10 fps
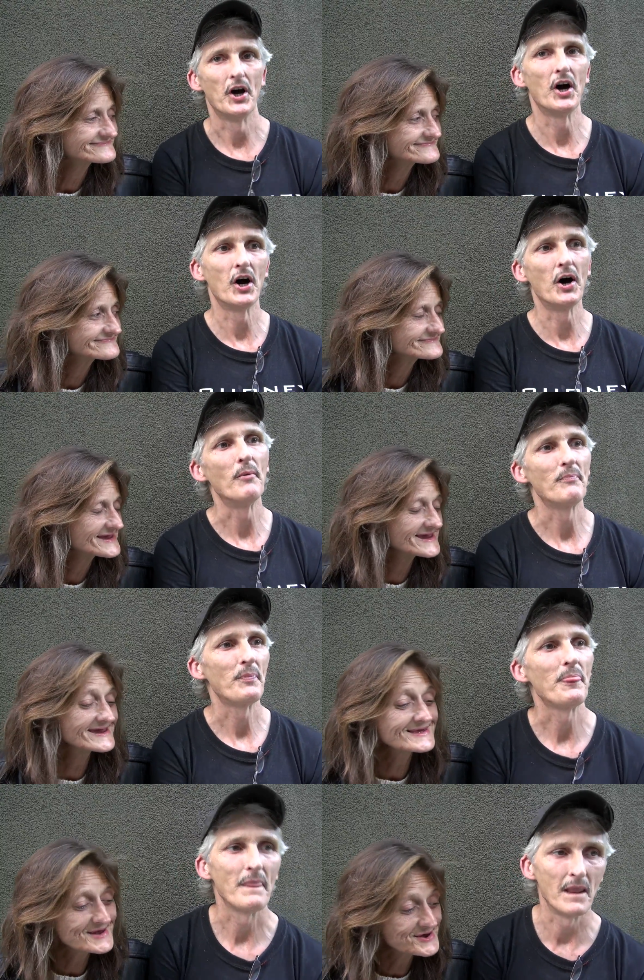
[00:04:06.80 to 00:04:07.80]
Speaker 1: Uh, he
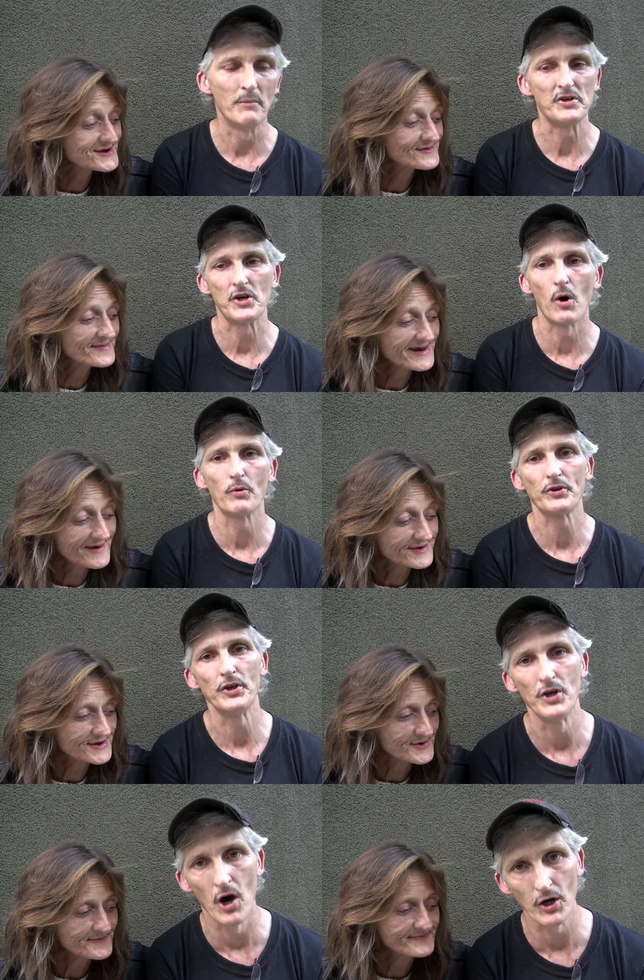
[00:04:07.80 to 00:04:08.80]
has a let me start with the
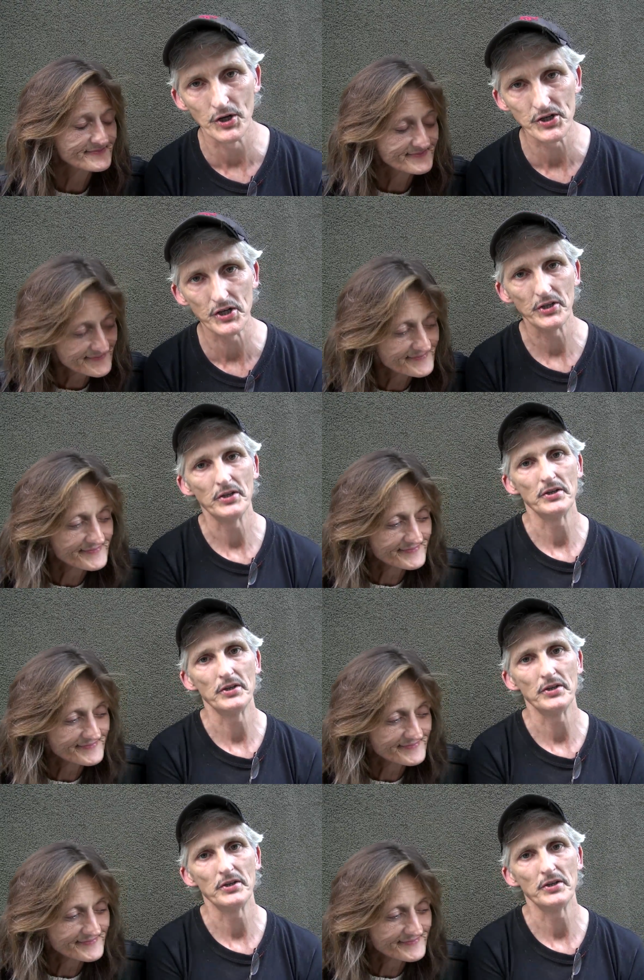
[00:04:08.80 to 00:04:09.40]
too. youngest,